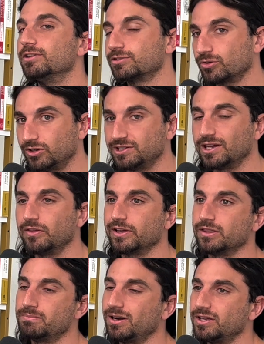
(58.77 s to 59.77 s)
the
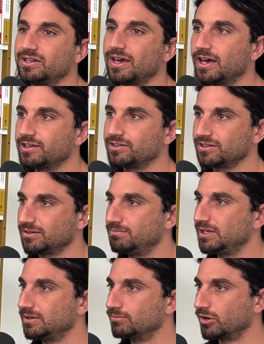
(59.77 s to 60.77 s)
storytelling of the podcast and
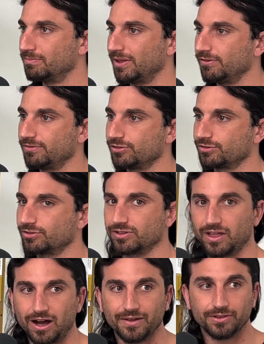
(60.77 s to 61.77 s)
be more beneficial to
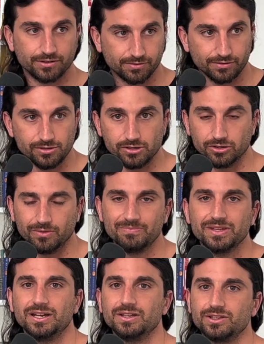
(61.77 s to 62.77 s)
the audience for you
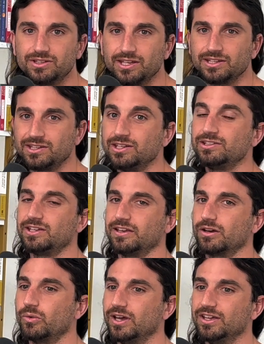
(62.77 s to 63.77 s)
to take key
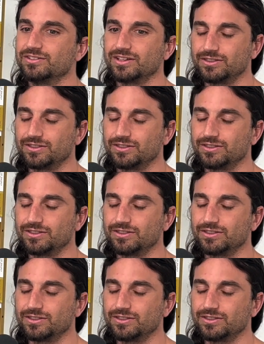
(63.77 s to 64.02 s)
takeaways and